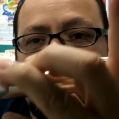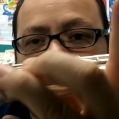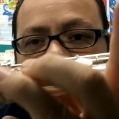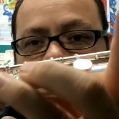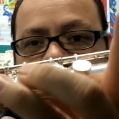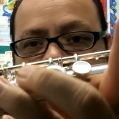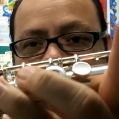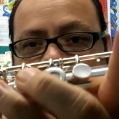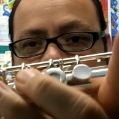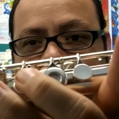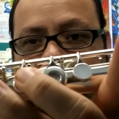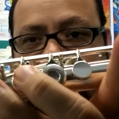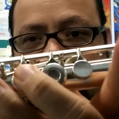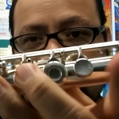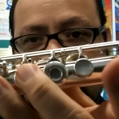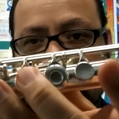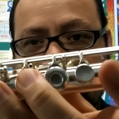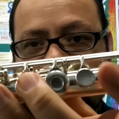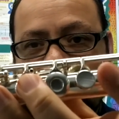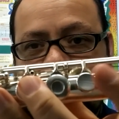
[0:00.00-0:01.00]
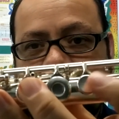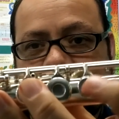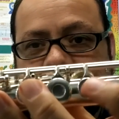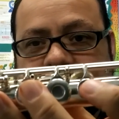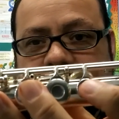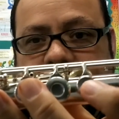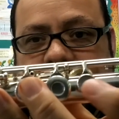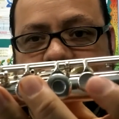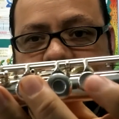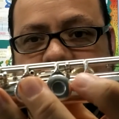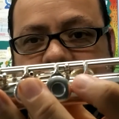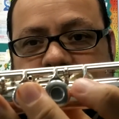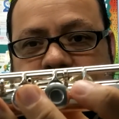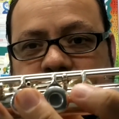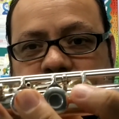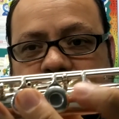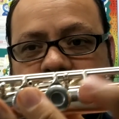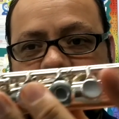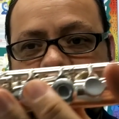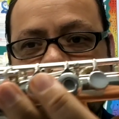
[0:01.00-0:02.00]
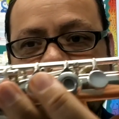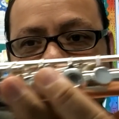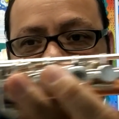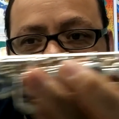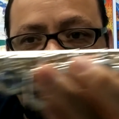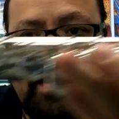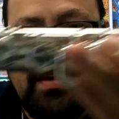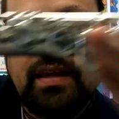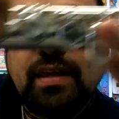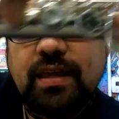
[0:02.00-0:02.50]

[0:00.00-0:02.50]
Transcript: here. I've taken this finger off,